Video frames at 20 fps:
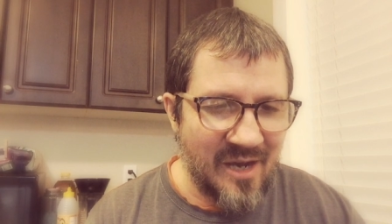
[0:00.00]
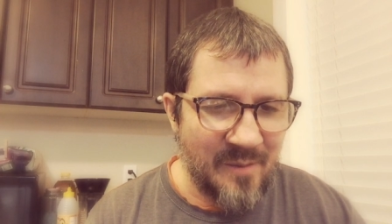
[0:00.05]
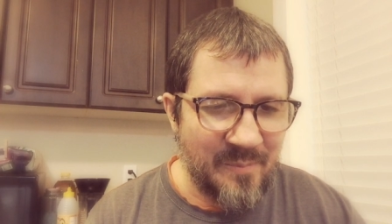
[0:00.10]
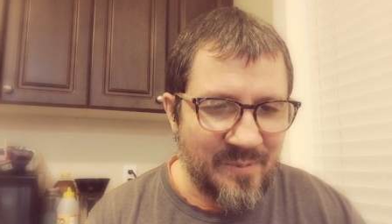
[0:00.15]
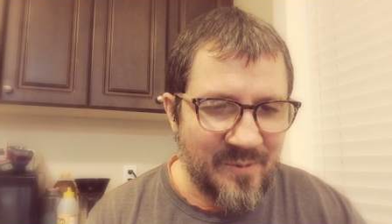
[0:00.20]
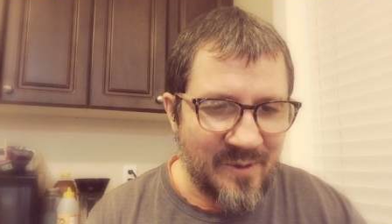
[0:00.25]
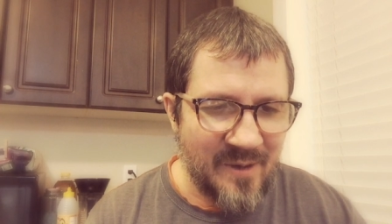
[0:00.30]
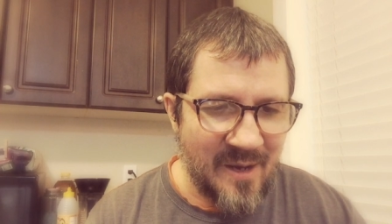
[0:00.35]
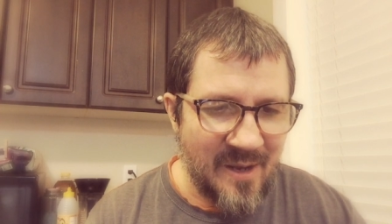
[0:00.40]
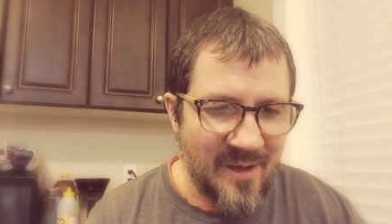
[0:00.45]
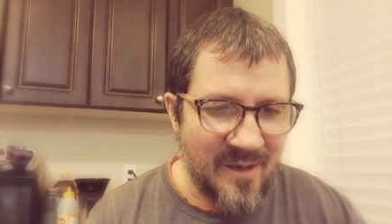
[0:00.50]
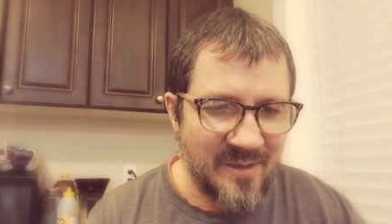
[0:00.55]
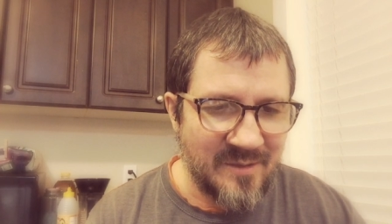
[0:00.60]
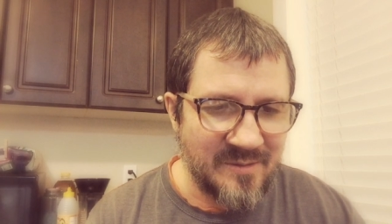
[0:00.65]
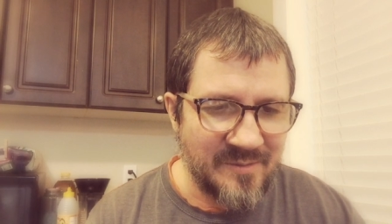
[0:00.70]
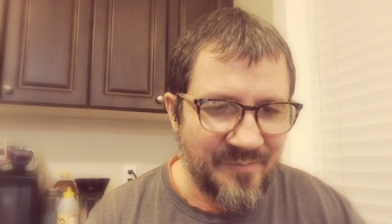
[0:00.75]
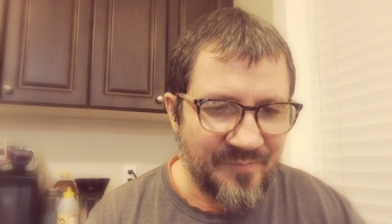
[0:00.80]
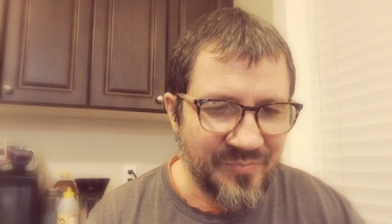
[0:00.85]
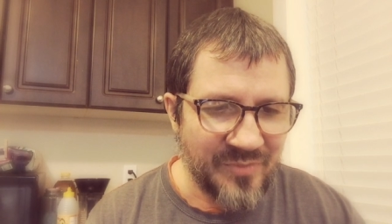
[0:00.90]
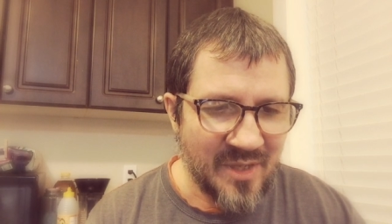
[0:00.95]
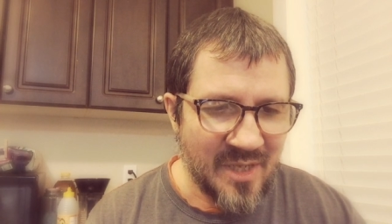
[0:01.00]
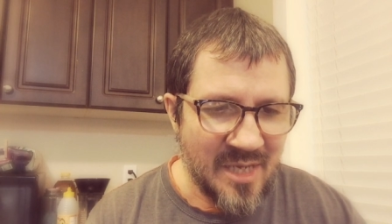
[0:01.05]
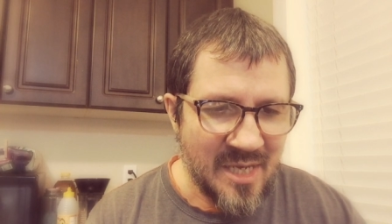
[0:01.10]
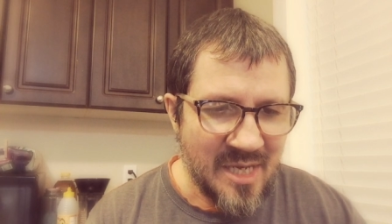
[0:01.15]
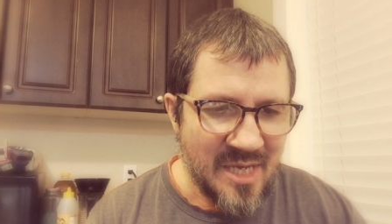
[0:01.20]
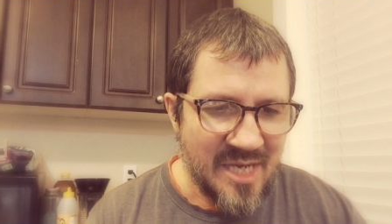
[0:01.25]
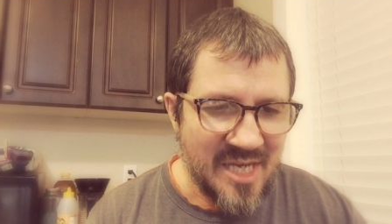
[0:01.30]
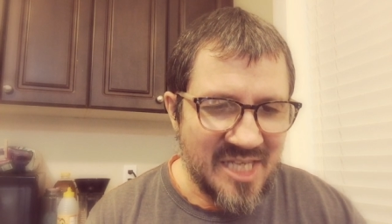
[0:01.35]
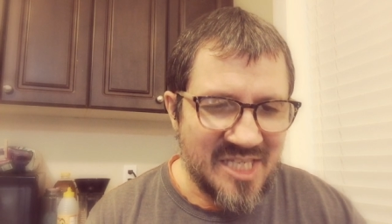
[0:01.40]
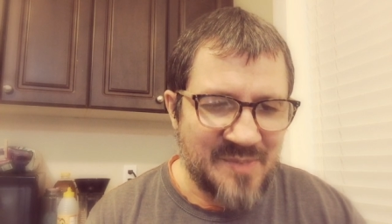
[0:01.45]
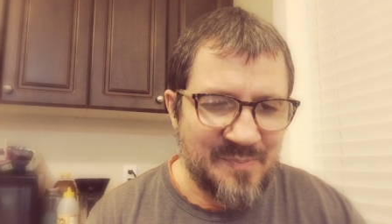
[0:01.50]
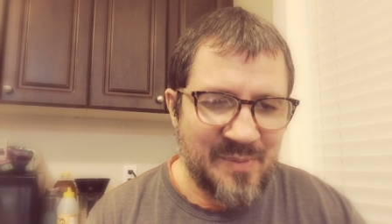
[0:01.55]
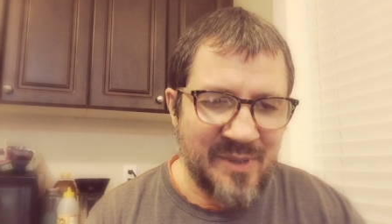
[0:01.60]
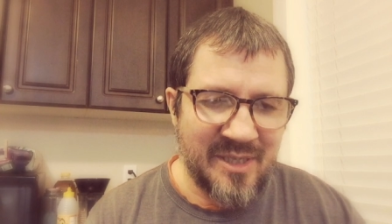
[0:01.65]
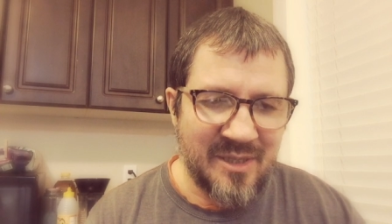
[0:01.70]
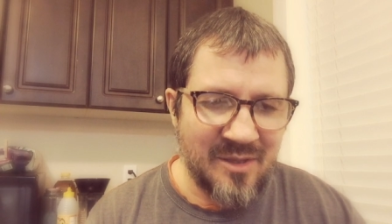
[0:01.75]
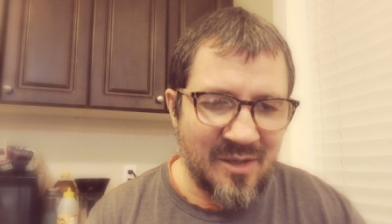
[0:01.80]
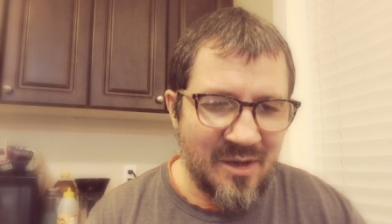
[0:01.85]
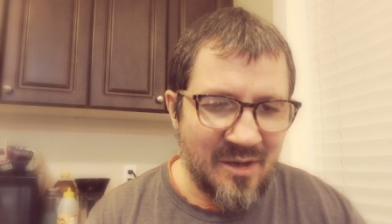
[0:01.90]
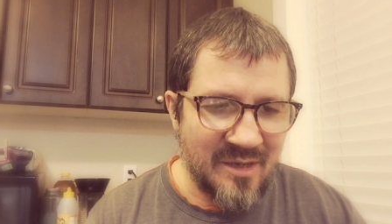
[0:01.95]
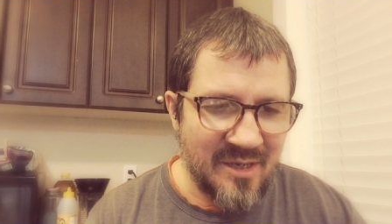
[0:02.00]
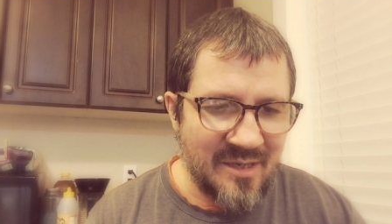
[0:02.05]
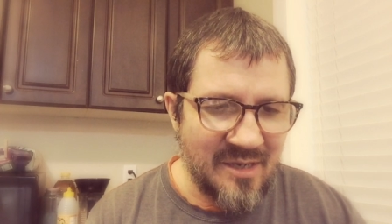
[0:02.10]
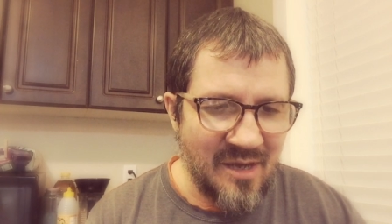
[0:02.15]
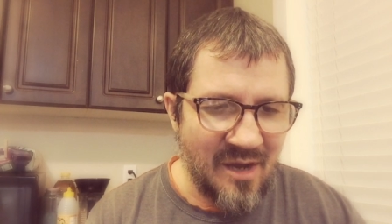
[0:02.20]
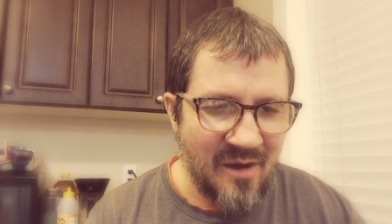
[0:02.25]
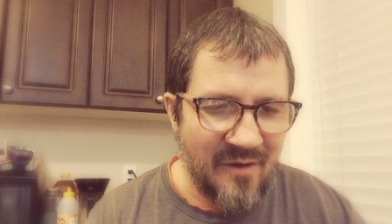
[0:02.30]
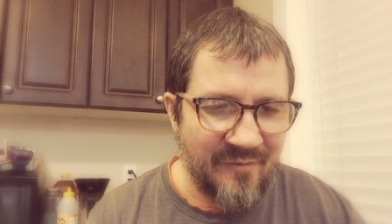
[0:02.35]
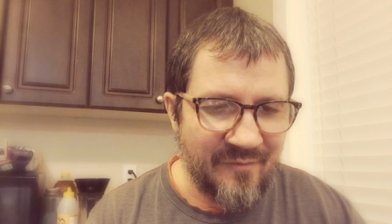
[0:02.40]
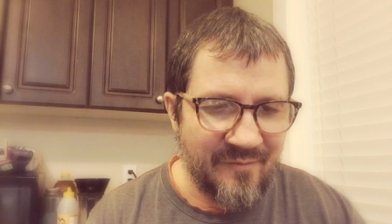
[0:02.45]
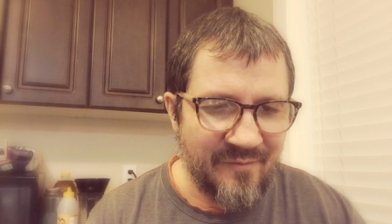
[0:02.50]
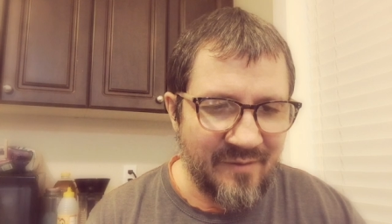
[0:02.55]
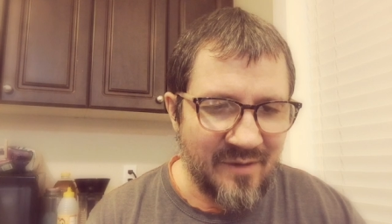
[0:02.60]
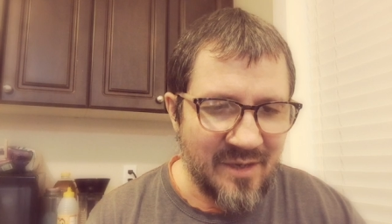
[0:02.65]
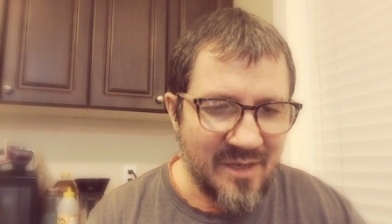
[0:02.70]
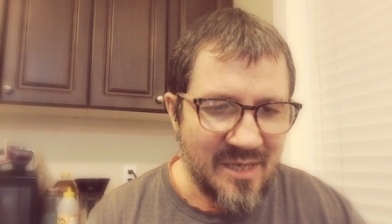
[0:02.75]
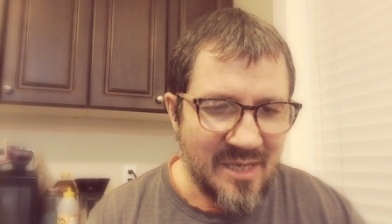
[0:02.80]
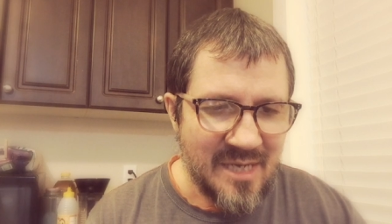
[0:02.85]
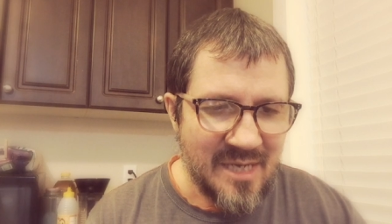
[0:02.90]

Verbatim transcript: upper hand? It's been long enough.